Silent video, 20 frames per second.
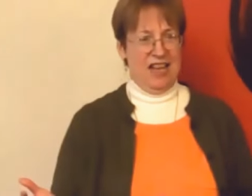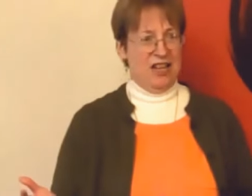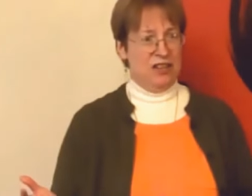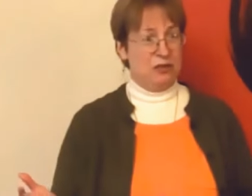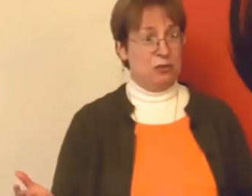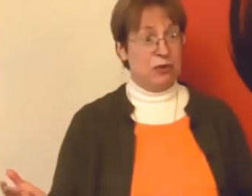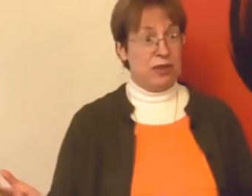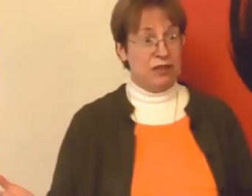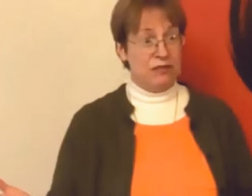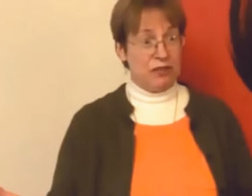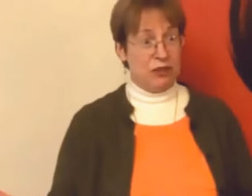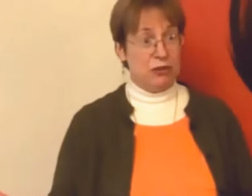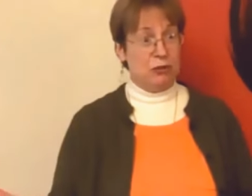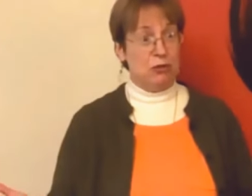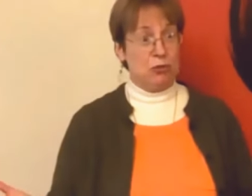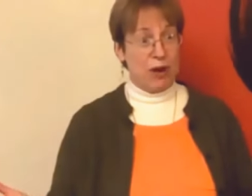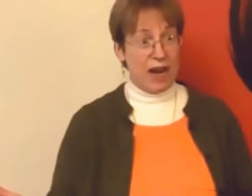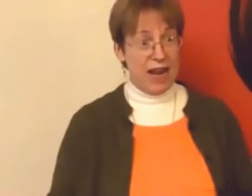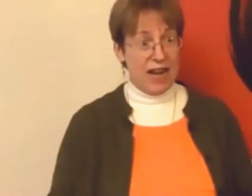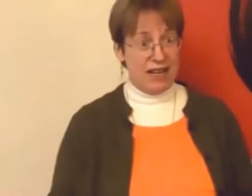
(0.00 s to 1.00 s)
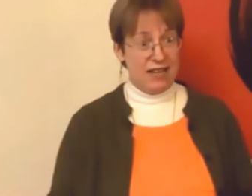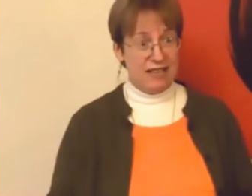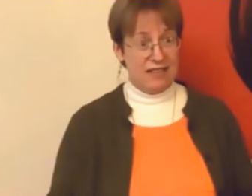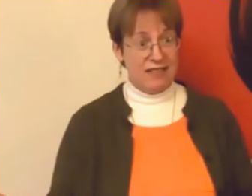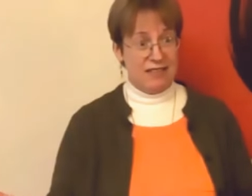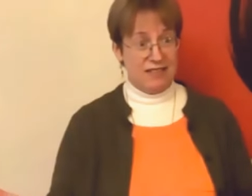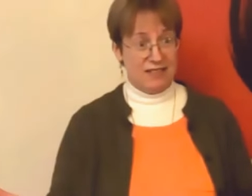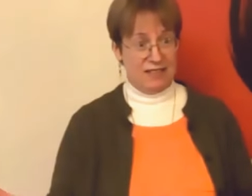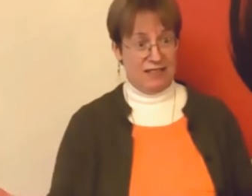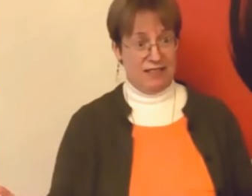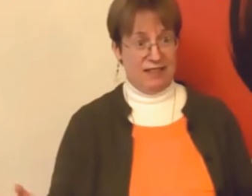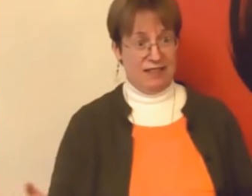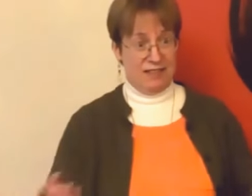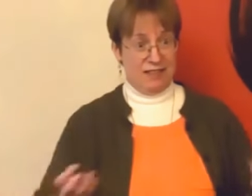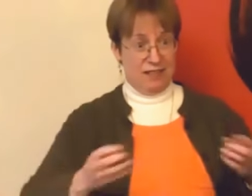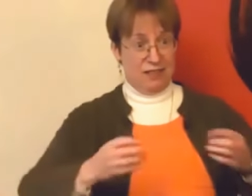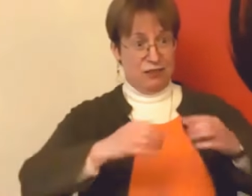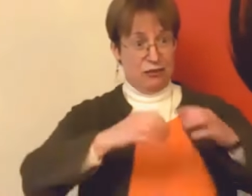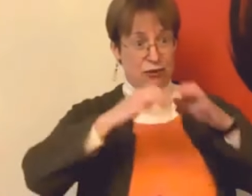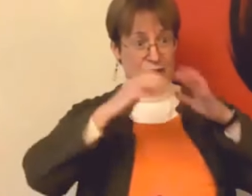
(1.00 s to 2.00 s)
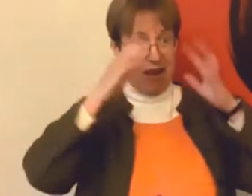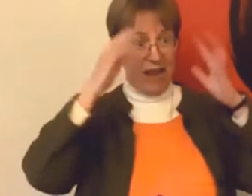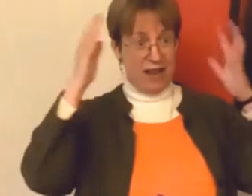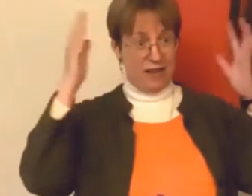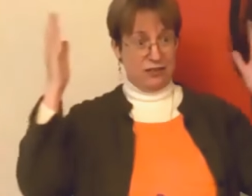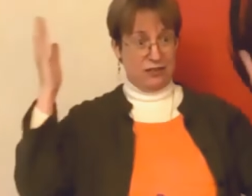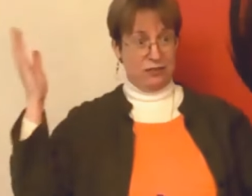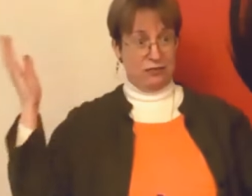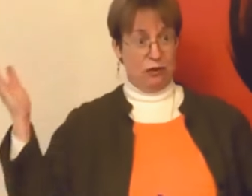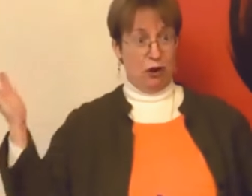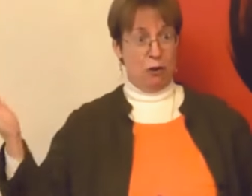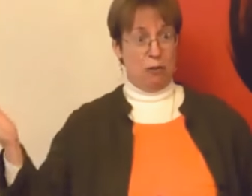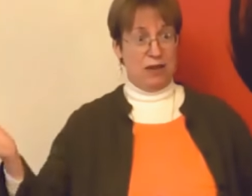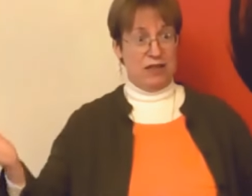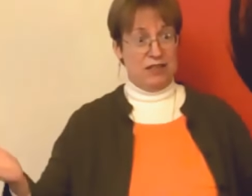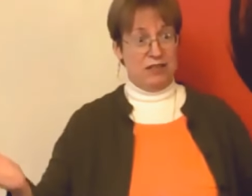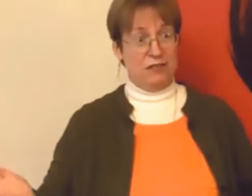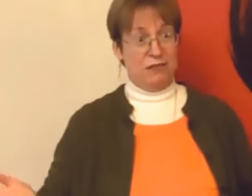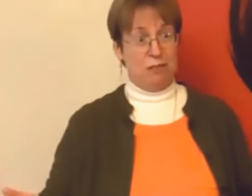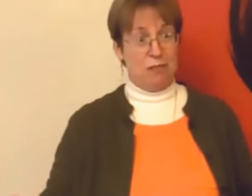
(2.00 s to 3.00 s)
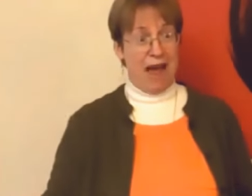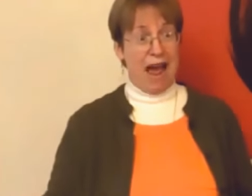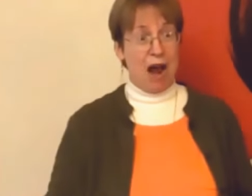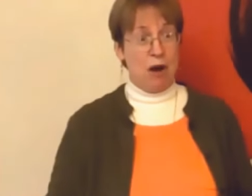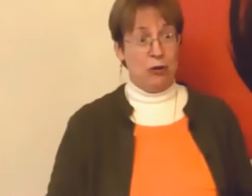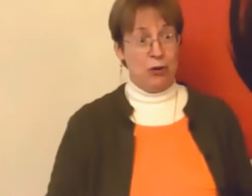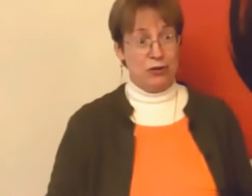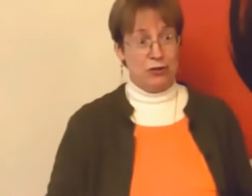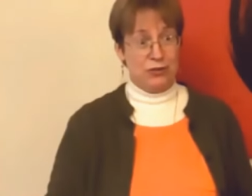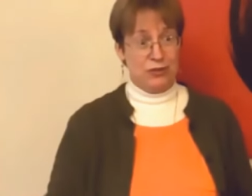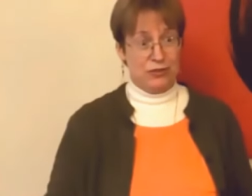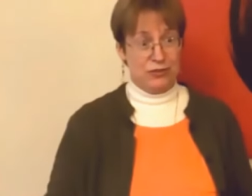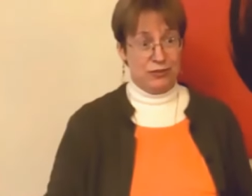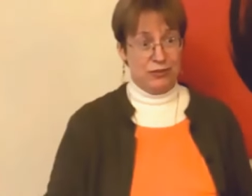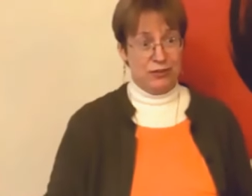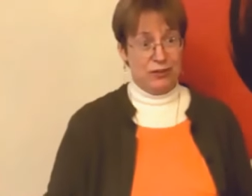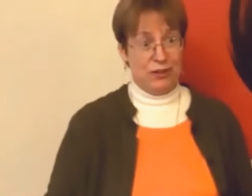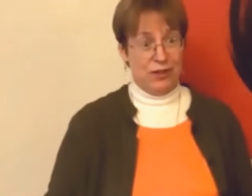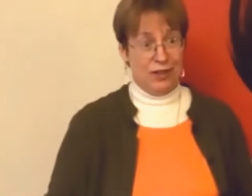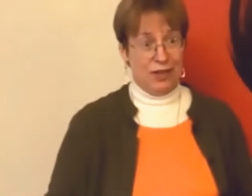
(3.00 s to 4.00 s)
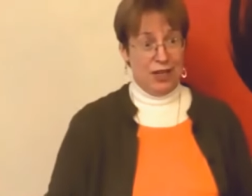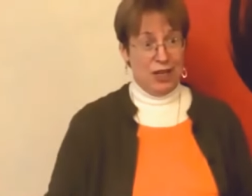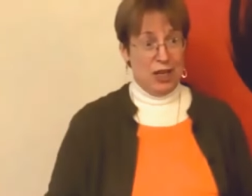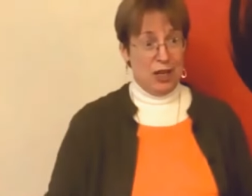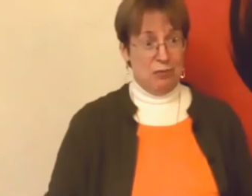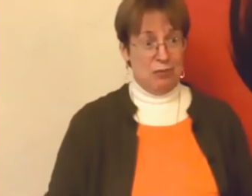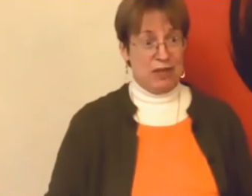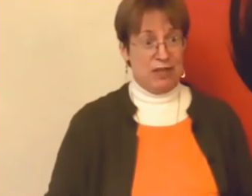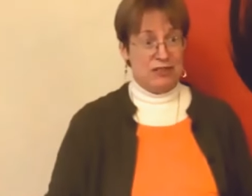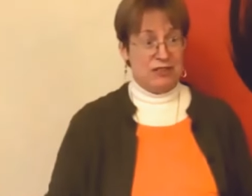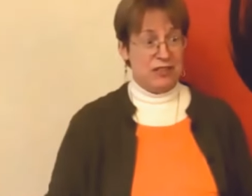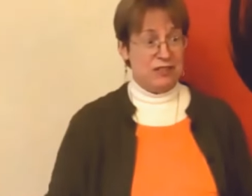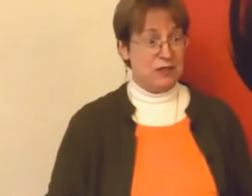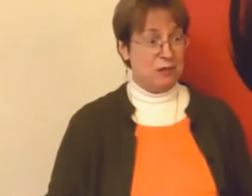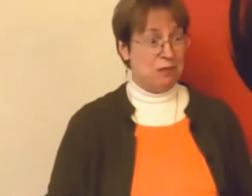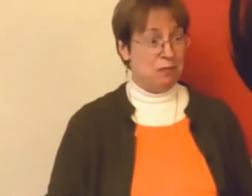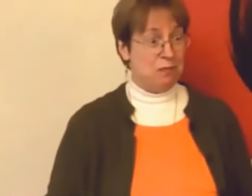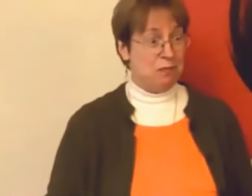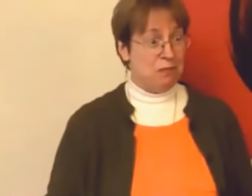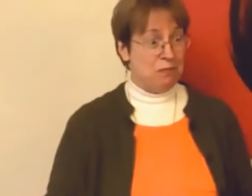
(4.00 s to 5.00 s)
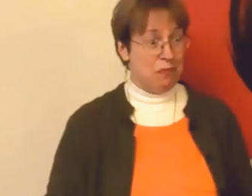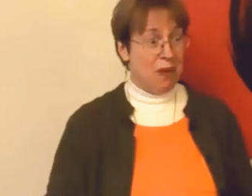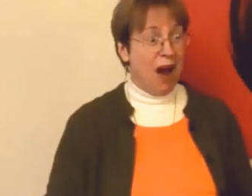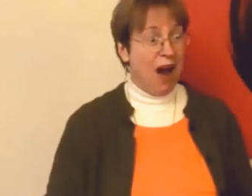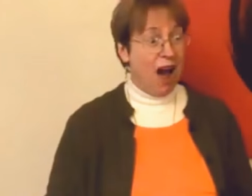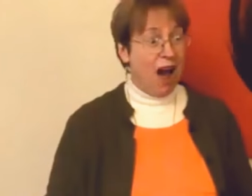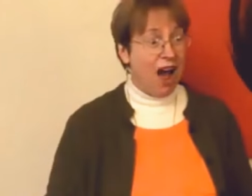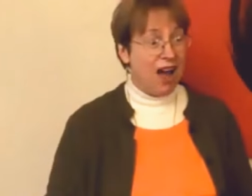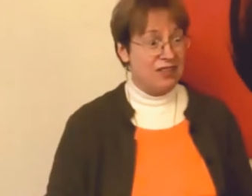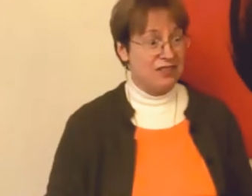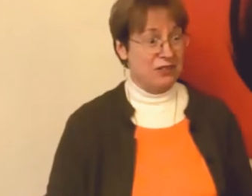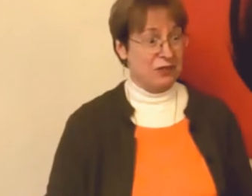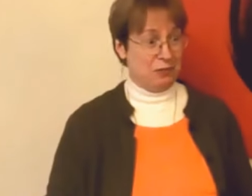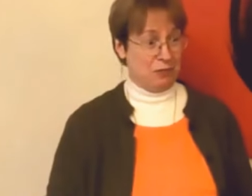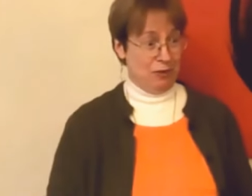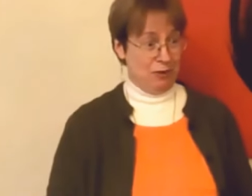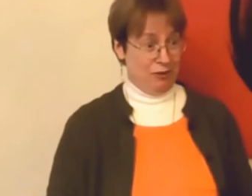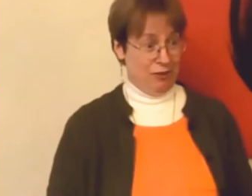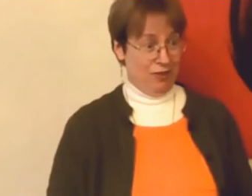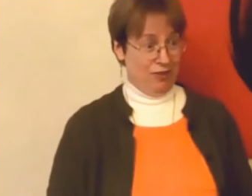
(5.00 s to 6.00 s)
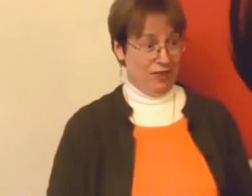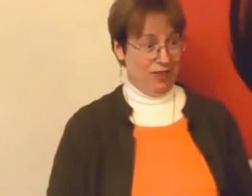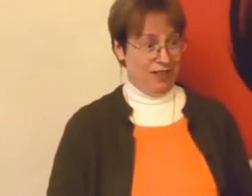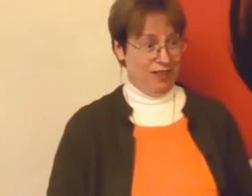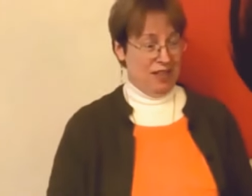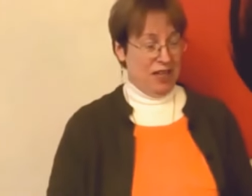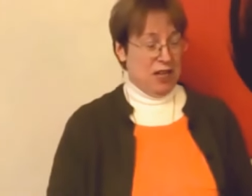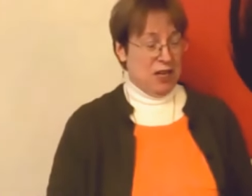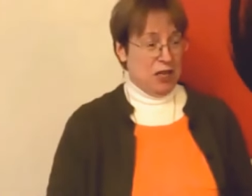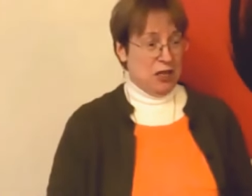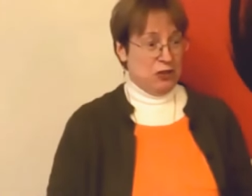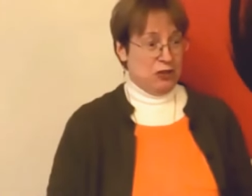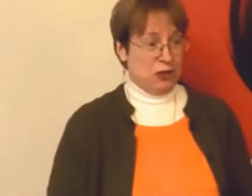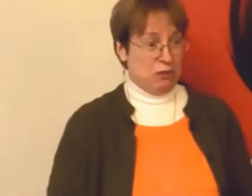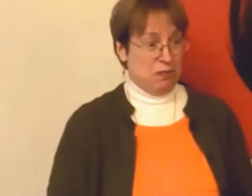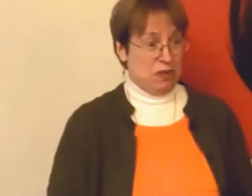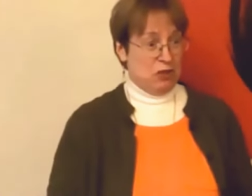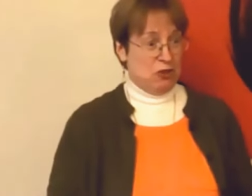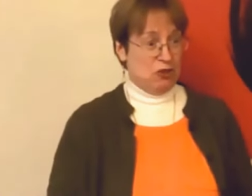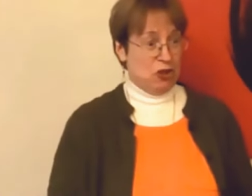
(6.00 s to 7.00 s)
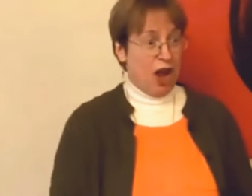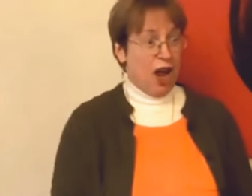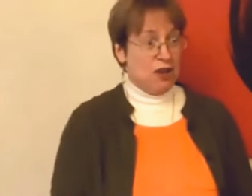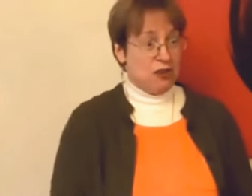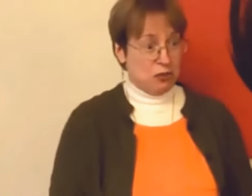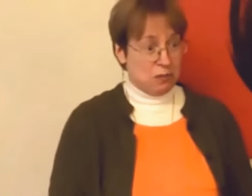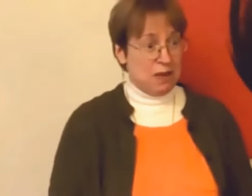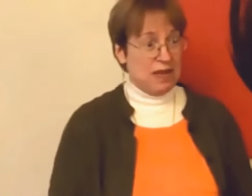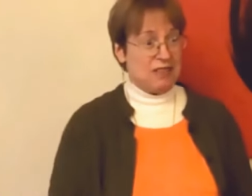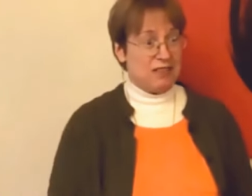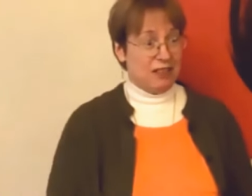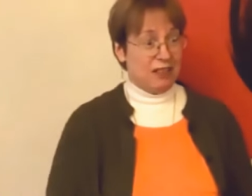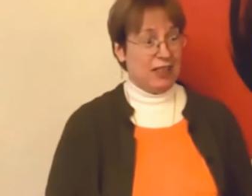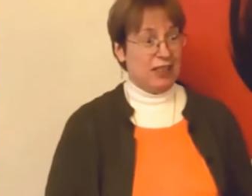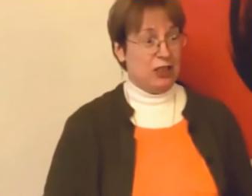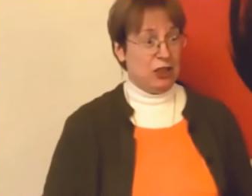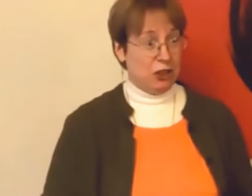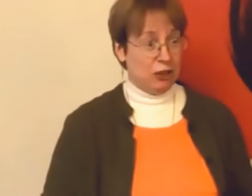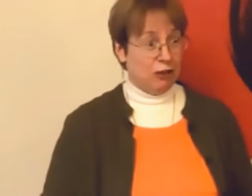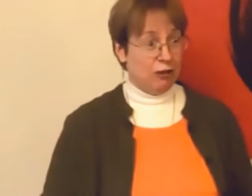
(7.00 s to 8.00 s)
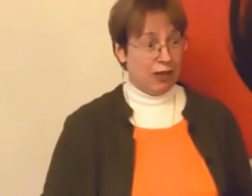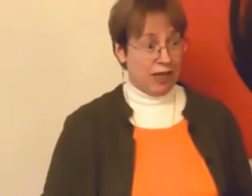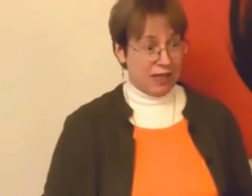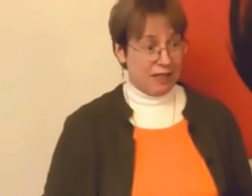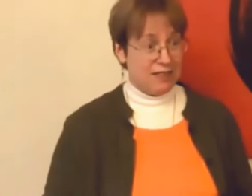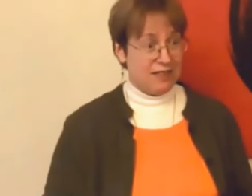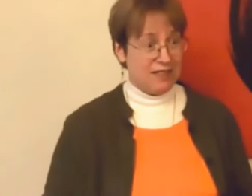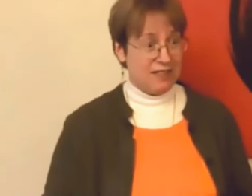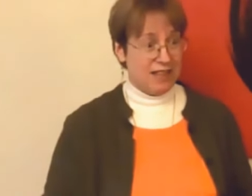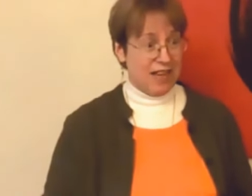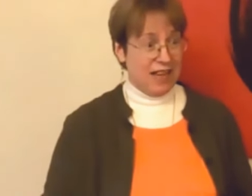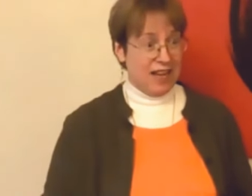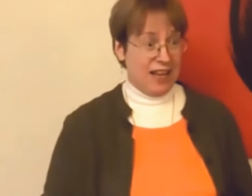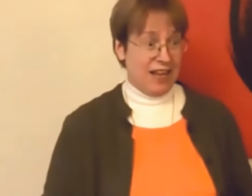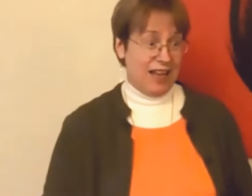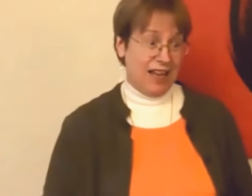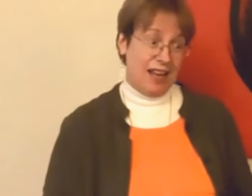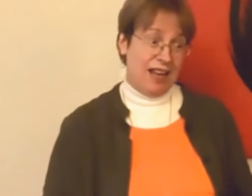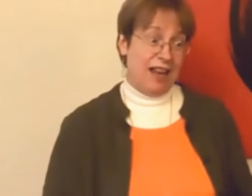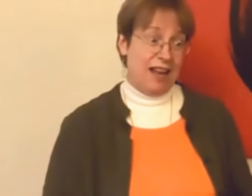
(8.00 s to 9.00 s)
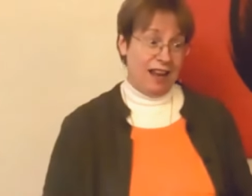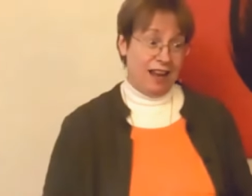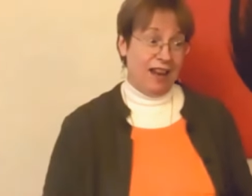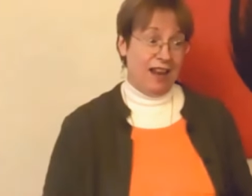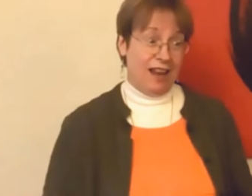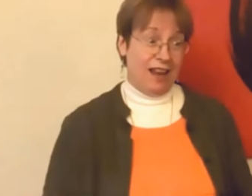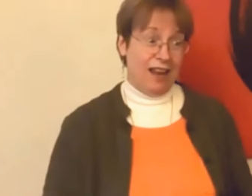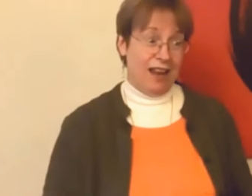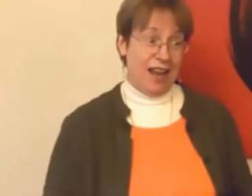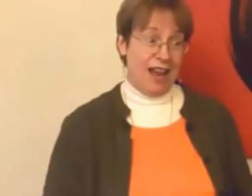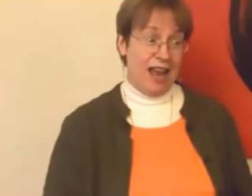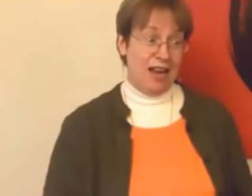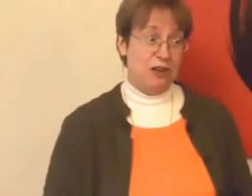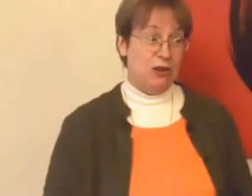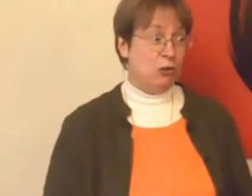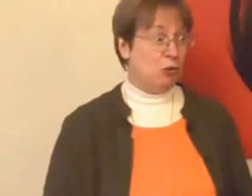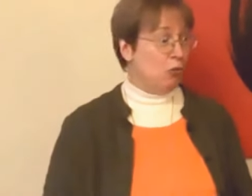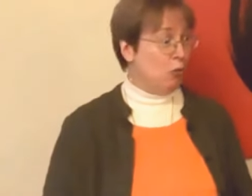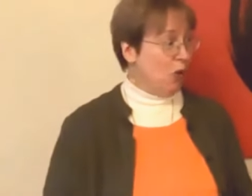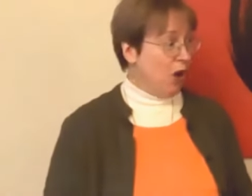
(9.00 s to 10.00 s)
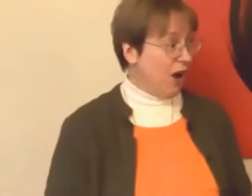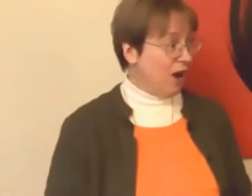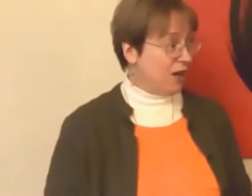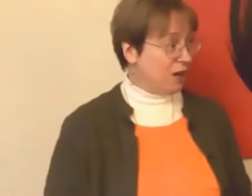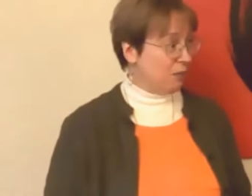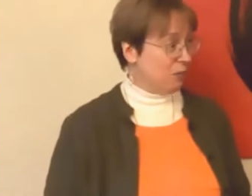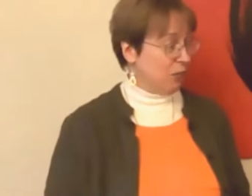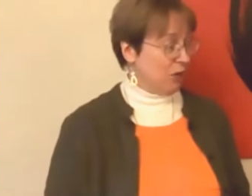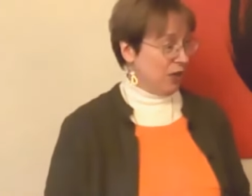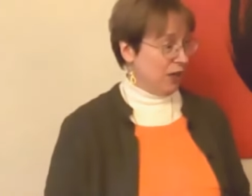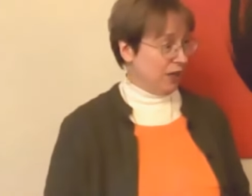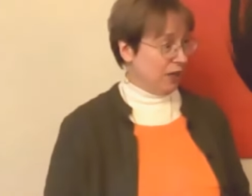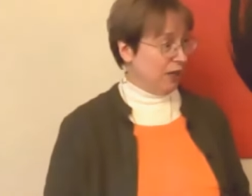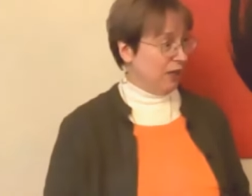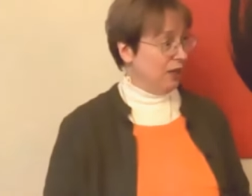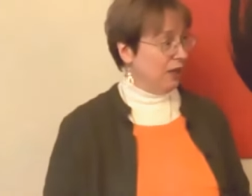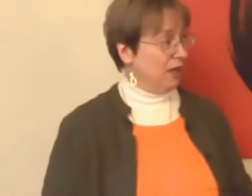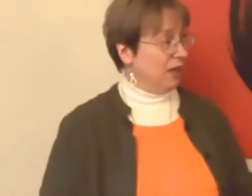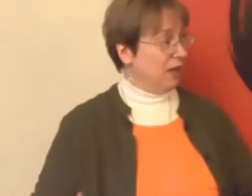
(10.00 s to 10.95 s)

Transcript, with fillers: is one of the greatest transformative powers because it's impossible to be judgmentally curious, and you want to bring